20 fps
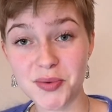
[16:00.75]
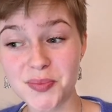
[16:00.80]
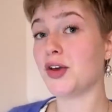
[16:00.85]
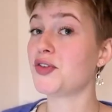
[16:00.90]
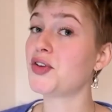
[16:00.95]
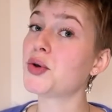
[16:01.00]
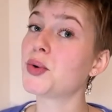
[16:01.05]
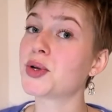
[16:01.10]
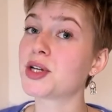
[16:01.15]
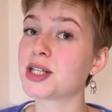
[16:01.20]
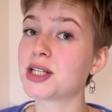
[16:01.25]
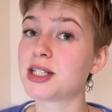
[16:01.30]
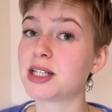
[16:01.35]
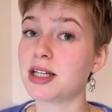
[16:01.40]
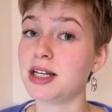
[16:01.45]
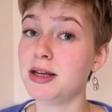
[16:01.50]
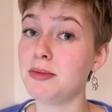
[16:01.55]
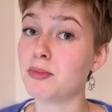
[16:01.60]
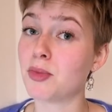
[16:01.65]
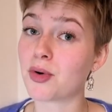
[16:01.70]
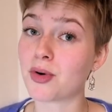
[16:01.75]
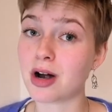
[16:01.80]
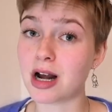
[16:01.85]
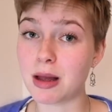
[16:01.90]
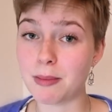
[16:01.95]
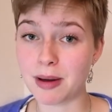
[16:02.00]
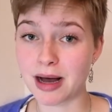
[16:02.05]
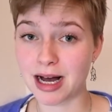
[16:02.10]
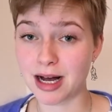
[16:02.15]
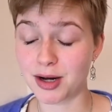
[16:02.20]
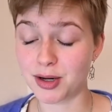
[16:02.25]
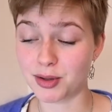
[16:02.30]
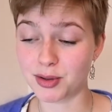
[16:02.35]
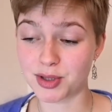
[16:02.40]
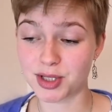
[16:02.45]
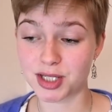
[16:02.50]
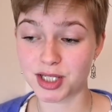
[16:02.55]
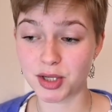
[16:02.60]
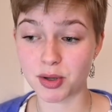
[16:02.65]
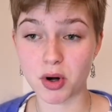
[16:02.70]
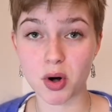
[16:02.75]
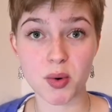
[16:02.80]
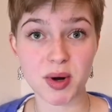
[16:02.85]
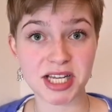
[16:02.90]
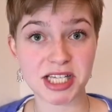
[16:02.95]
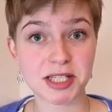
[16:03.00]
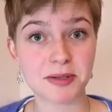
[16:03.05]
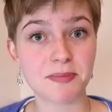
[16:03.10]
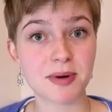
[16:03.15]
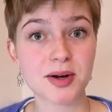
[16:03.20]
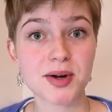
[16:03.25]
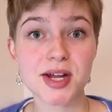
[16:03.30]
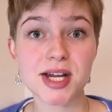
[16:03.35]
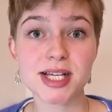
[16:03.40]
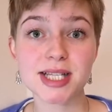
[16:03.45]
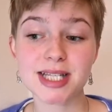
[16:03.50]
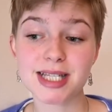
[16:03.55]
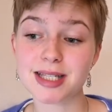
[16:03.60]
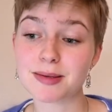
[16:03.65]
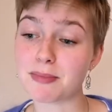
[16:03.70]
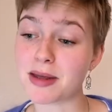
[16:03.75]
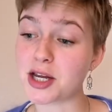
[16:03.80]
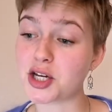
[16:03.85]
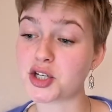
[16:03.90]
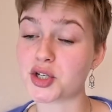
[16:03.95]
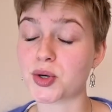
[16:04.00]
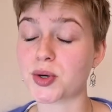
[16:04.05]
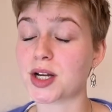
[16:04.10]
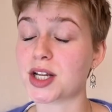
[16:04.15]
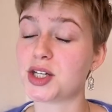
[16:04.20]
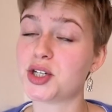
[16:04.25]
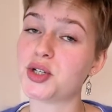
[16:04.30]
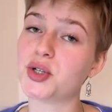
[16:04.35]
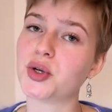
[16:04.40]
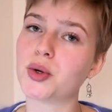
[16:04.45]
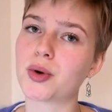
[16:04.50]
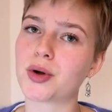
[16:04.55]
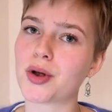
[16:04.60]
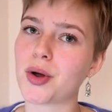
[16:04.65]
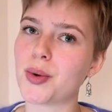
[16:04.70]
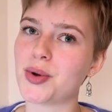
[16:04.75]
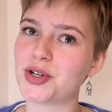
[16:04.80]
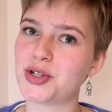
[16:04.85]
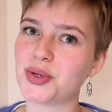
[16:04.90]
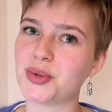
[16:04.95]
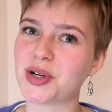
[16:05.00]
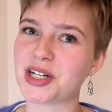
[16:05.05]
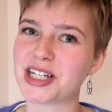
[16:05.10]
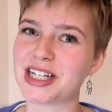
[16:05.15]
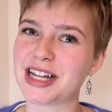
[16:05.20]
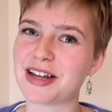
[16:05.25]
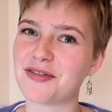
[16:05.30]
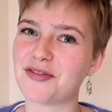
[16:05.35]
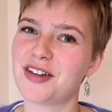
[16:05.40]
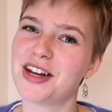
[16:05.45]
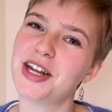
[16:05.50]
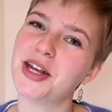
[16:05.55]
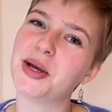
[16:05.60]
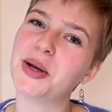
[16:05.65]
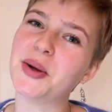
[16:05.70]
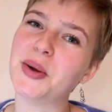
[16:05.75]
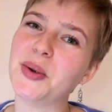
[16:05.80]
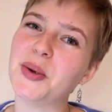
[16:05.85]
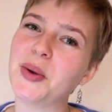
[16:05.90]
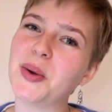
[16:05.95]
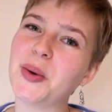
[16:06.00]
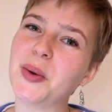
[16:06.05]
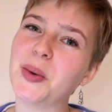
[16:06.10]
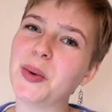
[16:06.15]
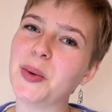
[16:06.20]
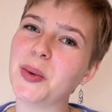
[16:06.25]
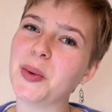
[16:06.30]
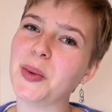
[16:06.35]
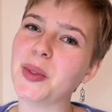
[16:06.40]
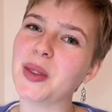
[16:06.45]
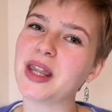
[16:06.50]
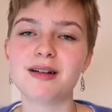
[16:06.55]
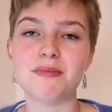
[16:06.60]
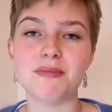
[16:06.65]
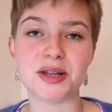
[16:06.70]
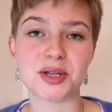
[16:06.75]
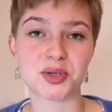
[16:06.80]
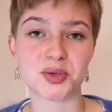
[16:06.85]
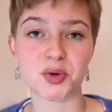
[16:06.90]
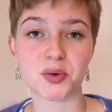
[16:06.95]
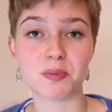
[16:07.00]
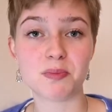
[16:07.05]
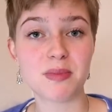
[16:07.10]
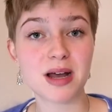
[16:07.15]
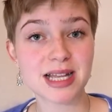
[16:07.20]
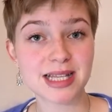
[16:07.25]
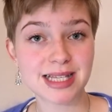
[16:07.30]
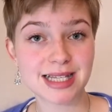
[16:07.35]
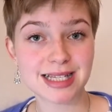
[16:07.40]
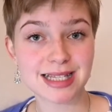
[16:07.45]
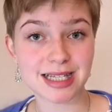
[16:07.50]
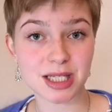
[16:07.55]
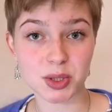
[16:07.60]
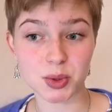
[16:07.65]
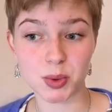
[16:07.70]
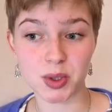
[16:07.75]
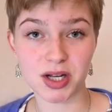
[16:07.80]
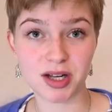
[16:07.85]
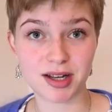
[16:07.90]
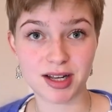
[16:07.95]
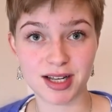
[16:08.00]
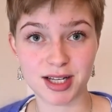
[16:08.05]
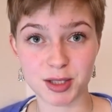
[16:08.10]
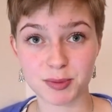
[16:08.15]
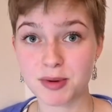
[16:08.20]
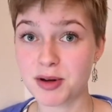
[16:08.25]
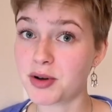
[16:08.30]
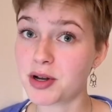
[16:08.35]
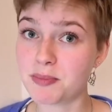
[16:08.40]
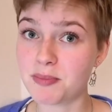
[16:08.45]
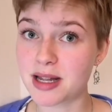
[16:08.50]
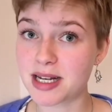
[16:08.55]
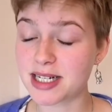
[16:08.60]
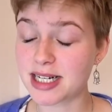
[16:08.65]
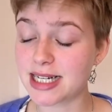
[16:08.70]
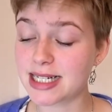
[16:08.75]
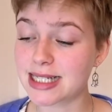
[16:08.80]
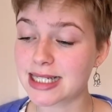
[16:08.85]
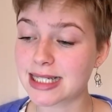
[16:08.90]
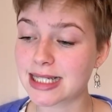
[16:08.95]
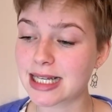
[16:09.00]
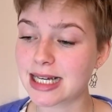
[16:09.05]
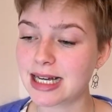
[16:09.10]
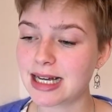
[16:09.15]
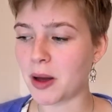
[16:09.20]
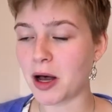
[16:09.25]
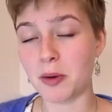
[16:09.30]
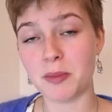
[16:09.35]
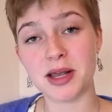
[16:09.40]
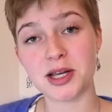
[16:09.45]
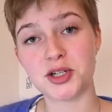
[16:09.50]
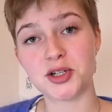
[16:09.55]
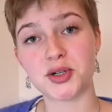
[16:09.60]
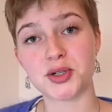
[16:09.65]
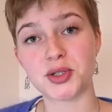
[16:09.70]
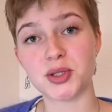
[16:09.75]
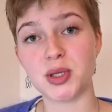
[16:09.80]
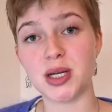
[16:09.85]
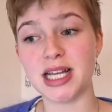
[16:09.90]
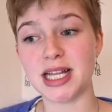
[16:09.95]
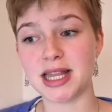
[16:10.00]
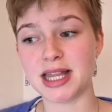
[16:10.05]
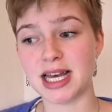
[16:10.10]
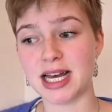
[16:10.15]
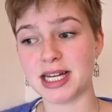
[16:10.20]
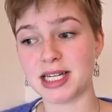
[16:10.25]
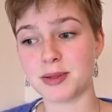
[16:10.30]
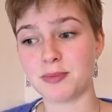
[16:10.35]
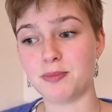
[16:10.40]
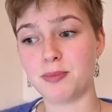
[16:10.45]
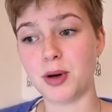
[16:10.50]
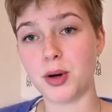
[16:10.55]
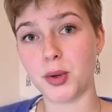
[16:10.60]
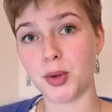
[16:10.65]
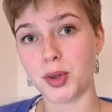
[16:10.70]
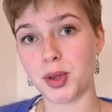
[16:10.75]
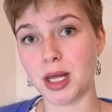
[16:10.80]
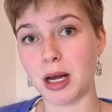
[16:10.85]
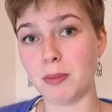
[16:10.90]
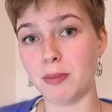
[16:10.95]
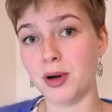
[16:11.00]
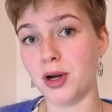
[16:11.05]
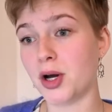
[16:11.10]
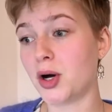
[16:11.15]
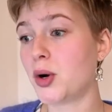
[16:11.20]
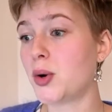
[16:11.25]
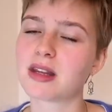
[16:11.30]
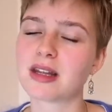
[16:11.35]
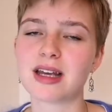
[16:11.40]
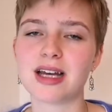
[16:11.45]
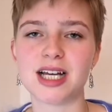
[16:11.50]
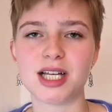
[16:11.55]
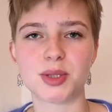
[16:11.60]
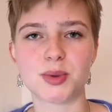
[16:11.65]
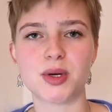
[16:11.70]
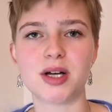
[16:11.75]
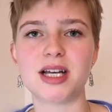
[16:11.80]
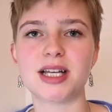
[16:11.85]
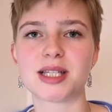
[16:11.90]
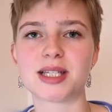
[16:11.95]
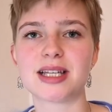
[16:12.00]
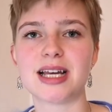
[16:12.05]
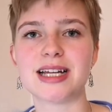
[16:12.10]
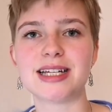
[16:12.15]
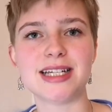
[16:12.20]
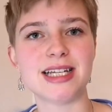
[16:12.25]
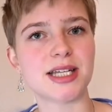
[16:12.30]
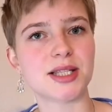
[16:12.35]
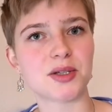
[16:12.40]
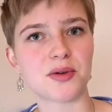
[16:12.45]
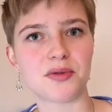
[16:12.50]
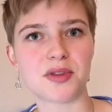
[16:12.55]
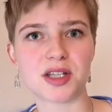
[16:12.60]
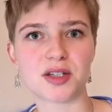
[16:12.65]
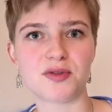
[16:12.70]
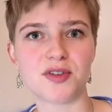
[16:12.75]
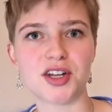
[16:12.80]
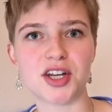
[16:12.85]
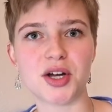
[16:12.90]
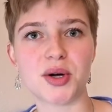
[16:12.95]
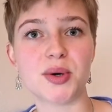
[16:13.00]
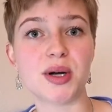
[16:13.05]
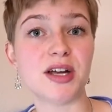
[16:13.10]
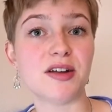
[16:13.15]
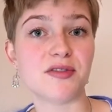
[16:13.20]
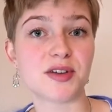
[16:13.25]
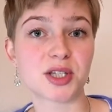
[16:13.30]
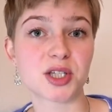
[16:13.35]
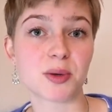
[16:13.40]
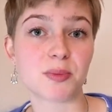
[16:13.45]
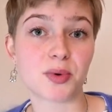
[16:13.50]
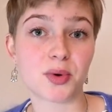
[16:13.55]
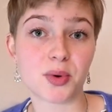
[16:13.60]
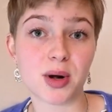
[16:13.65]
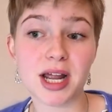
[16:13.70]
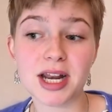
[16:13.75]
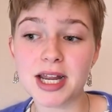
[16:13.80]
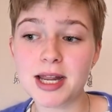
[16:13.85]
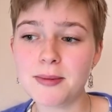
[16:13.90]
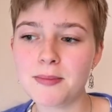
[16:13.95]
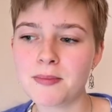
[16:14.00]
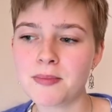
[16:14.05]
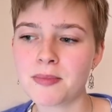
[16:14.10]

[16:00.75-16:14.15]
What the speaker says: If you want to see more about zero waste periods, make sure that you are going to watch that video on menstrual pads as well as period panties. I'll make sure to link that both down below as well as at the end of this video if it's up already.